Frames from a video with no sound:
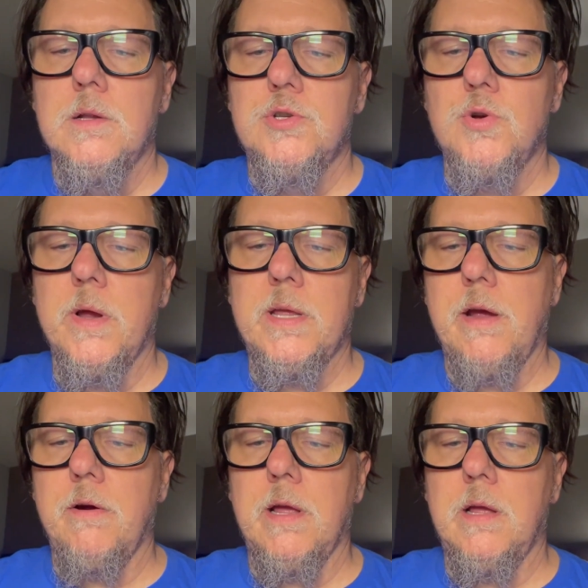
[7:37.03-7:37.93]
Join
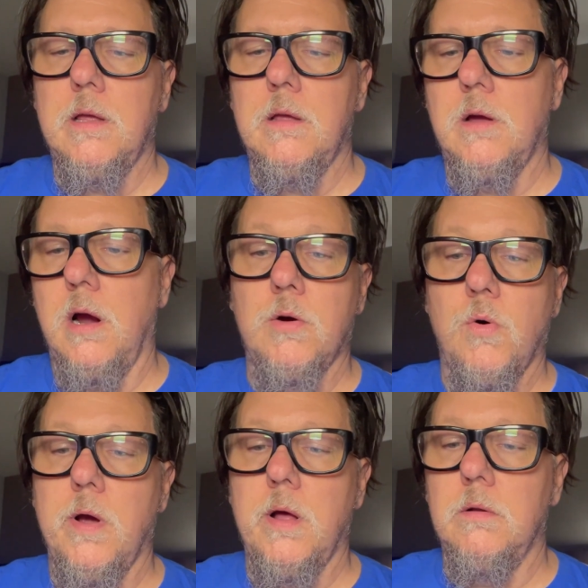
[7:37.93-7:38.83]
Gary
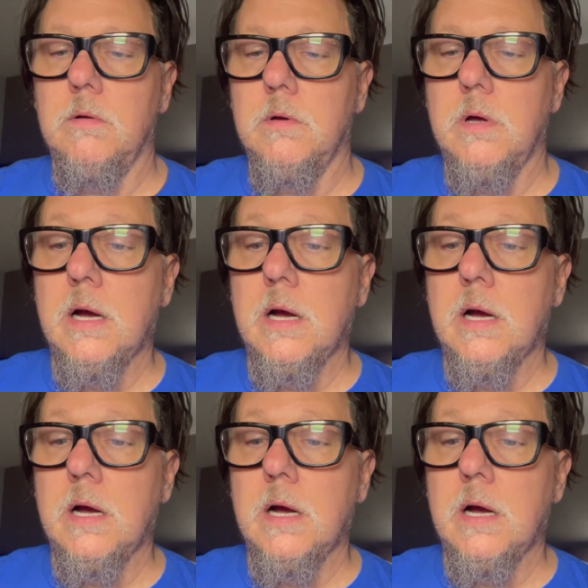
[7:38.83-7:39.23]
Gargoyle,